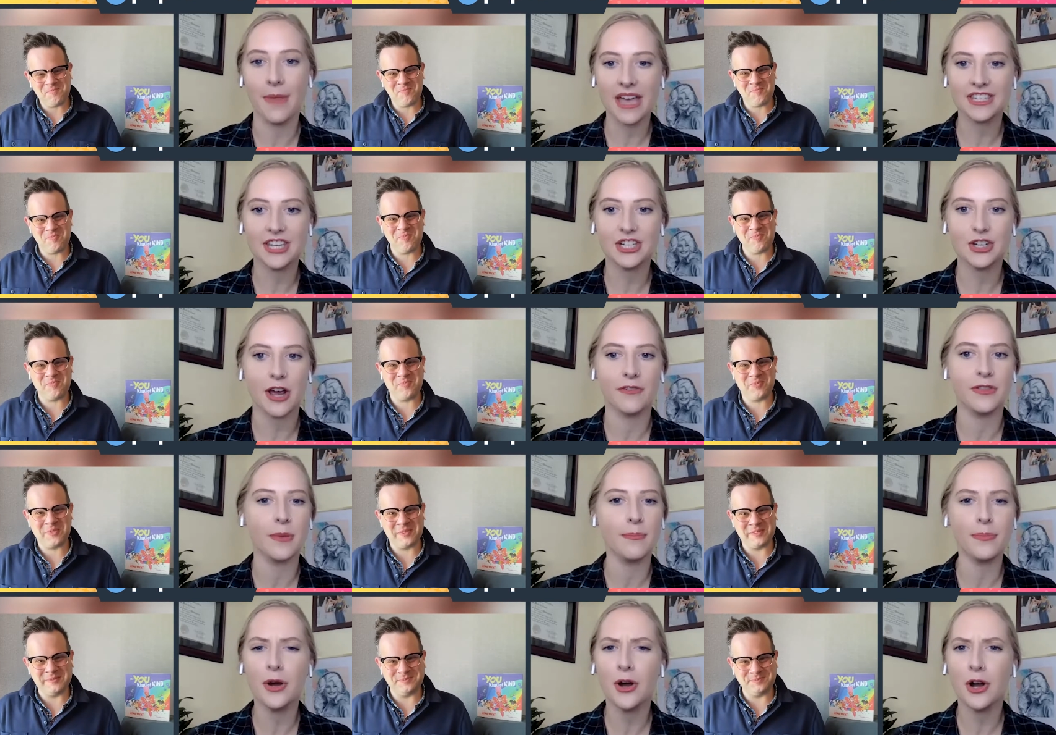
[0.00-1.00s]
Speaker 1: message
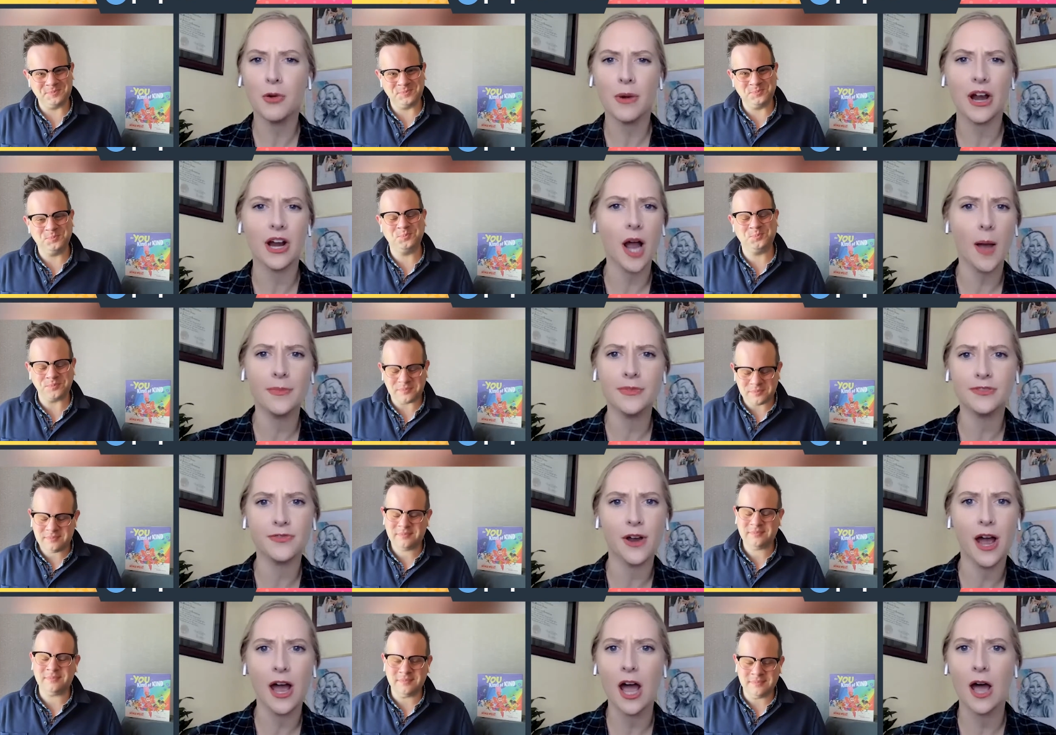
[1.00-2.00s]
of the book, where it
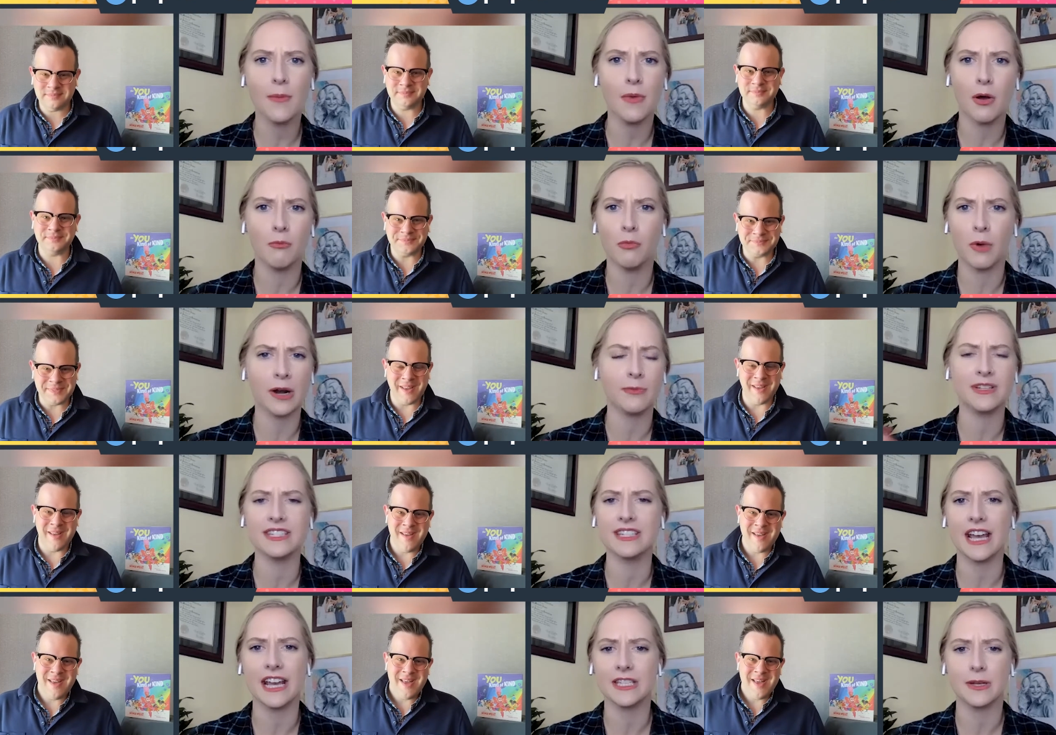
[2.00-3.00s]
comes from, what it
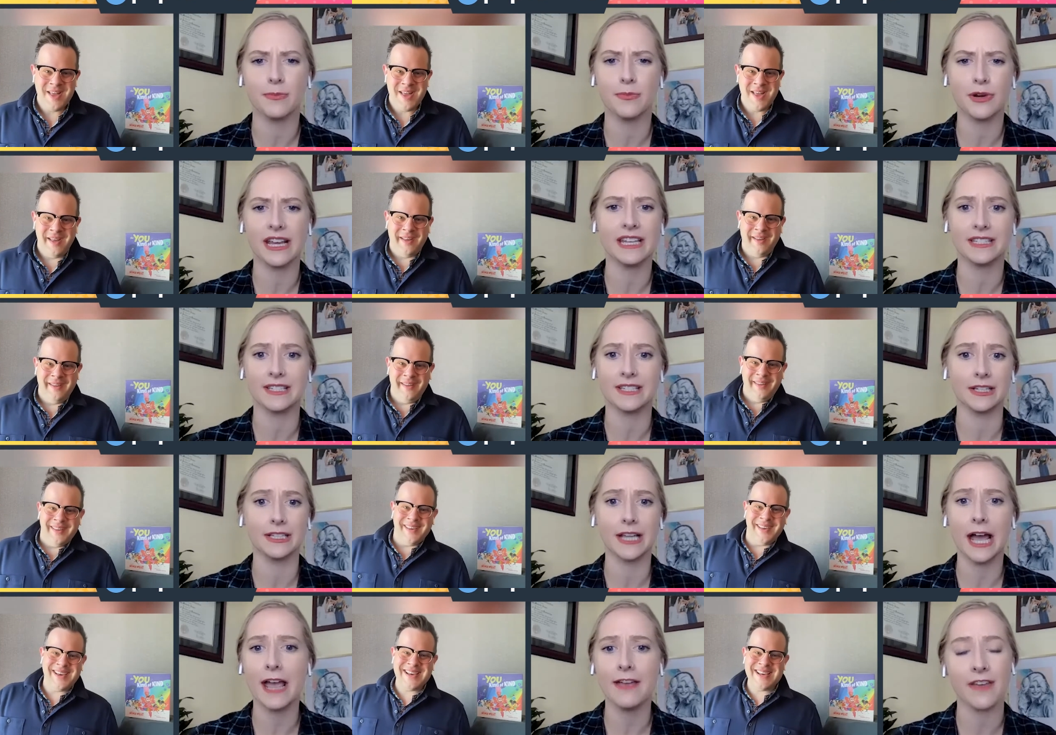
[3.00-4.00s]
was like to bring it to
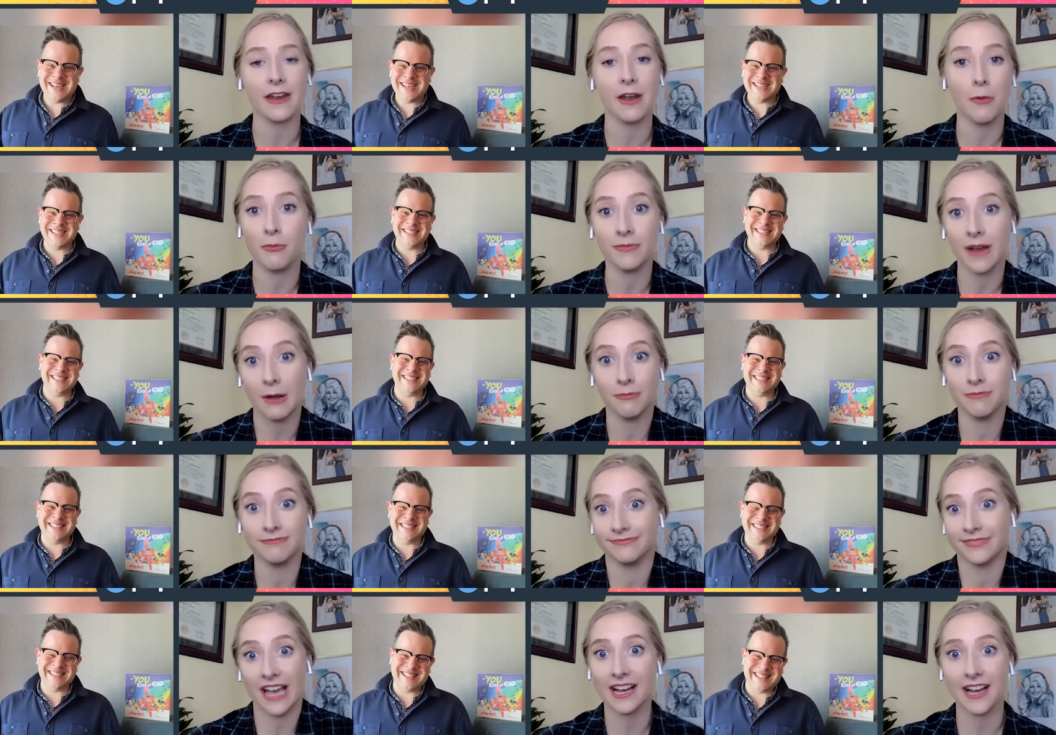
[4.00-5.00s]
life, and,
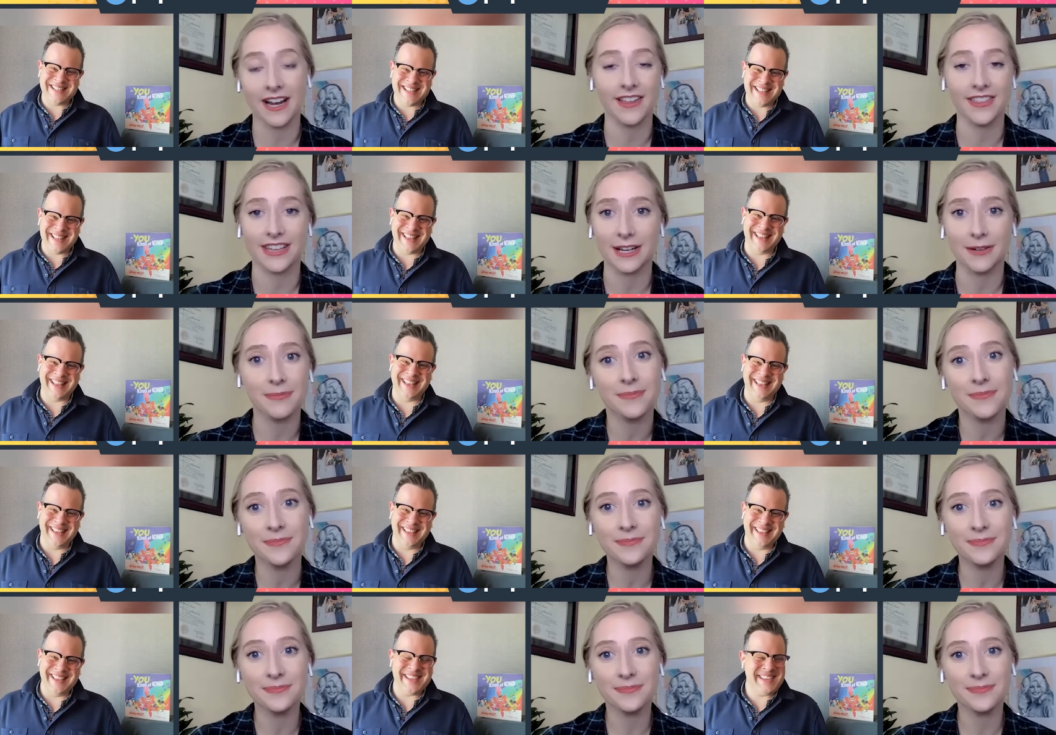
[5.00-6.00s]
and that kind of thing.
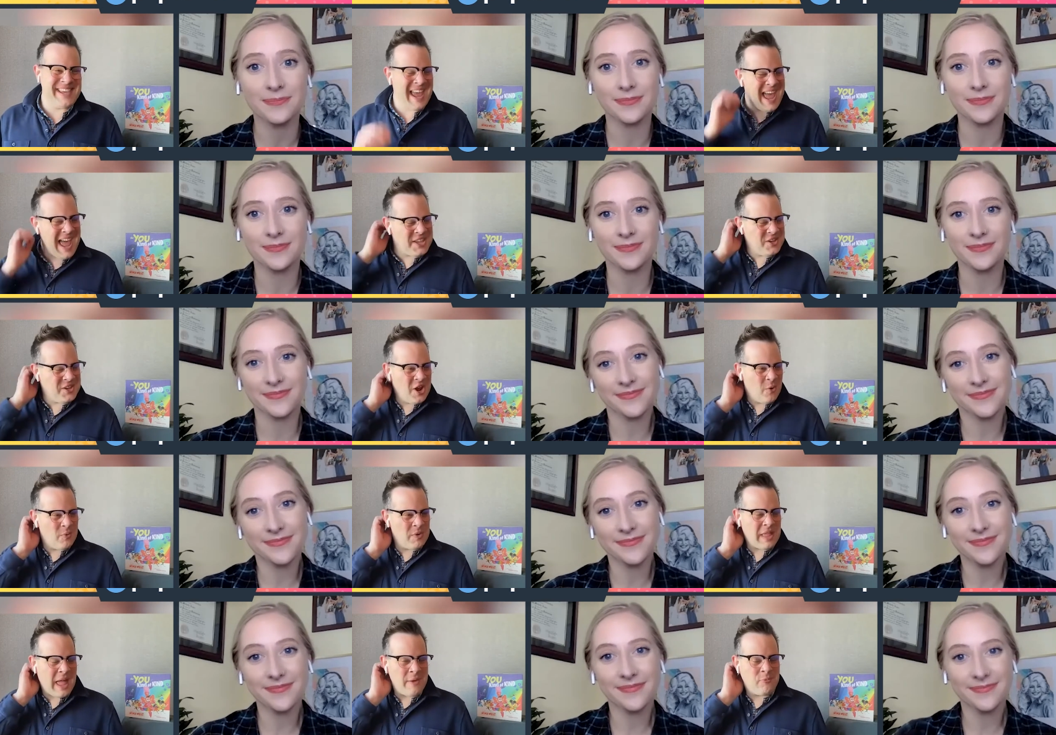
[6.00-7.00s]
Speaker 2: Yeah, you
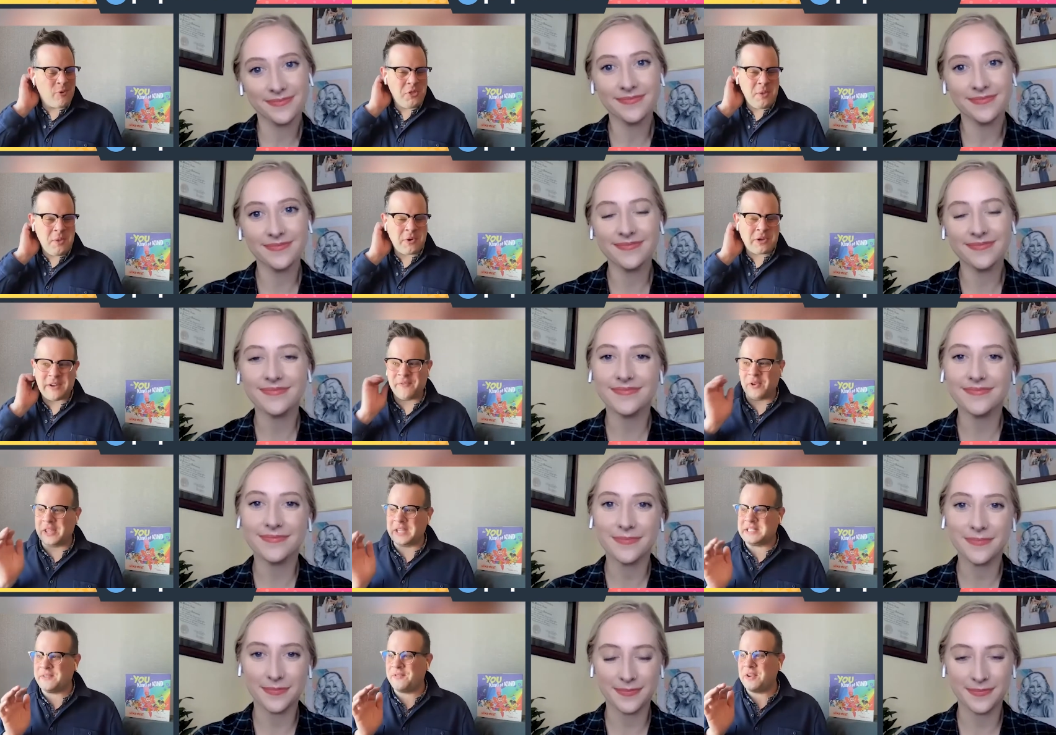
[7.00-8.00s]
know, well, I wrote the book in a
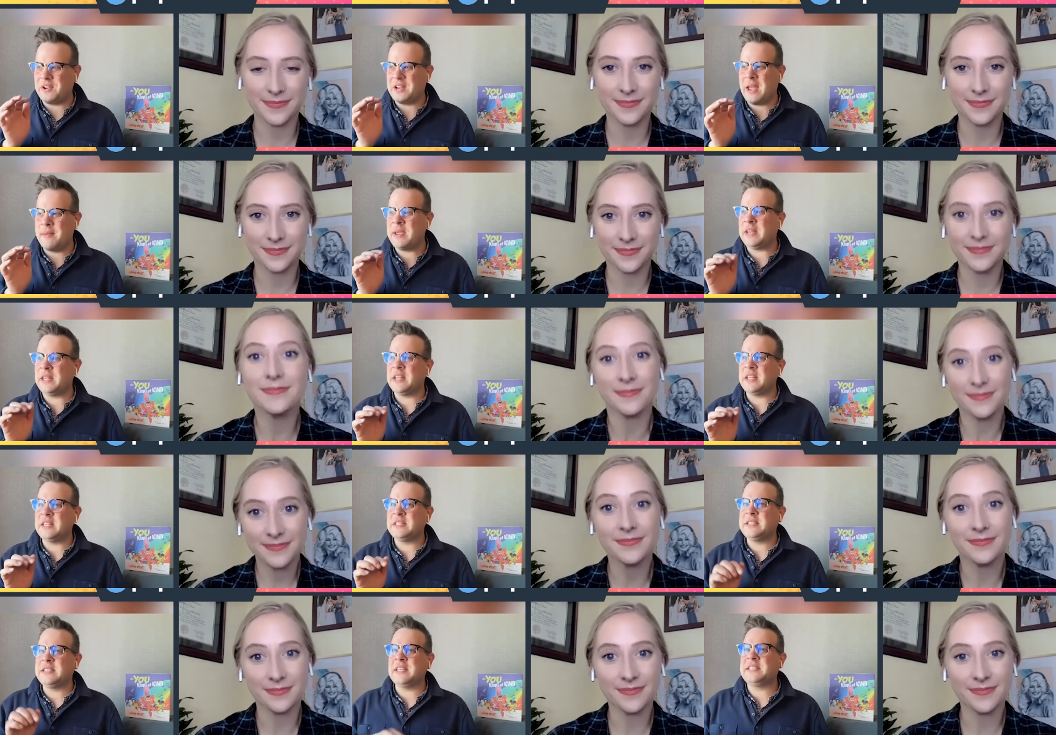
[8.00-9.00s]
really different, I mean,
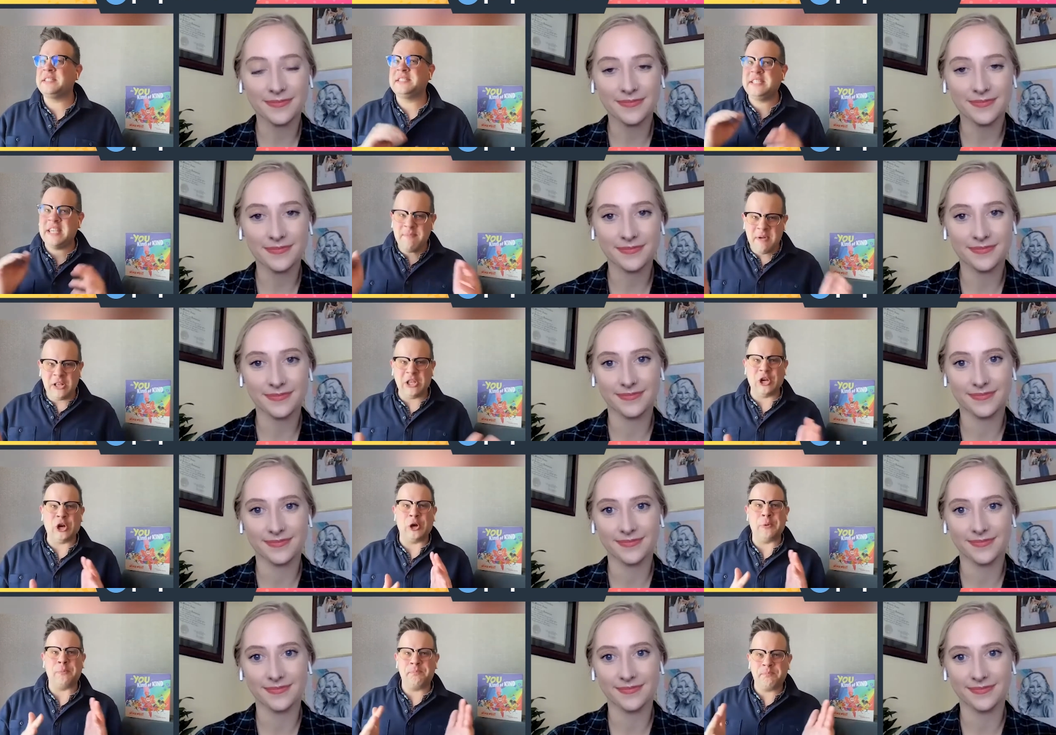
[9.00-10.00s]
a
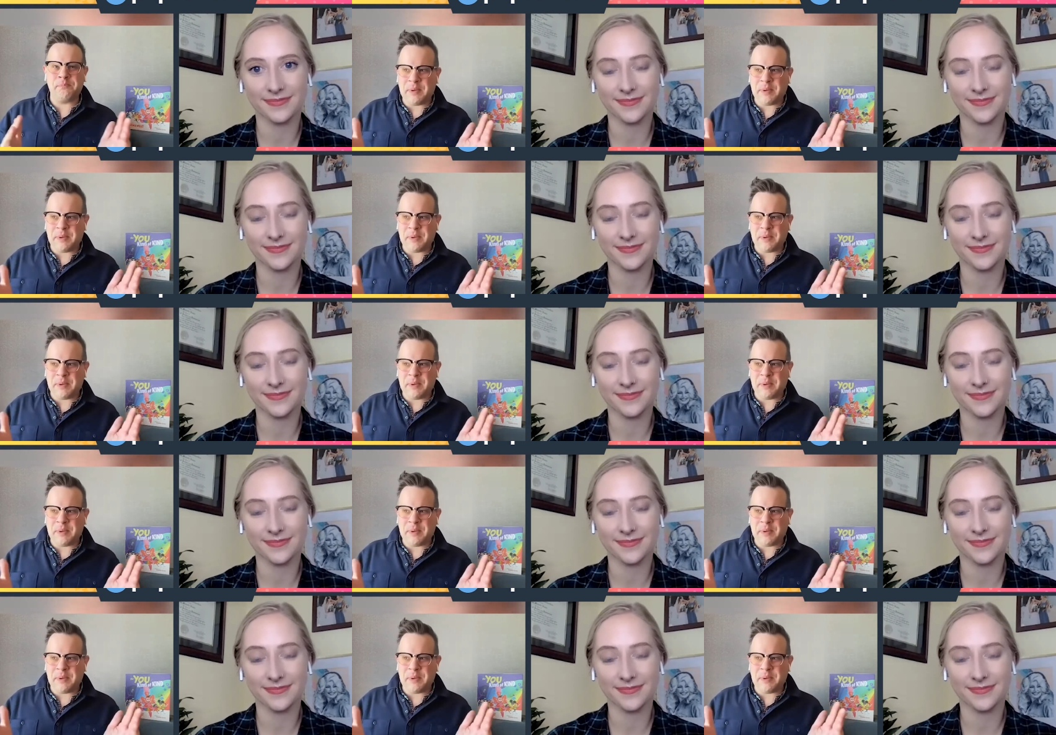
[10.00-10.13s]
similar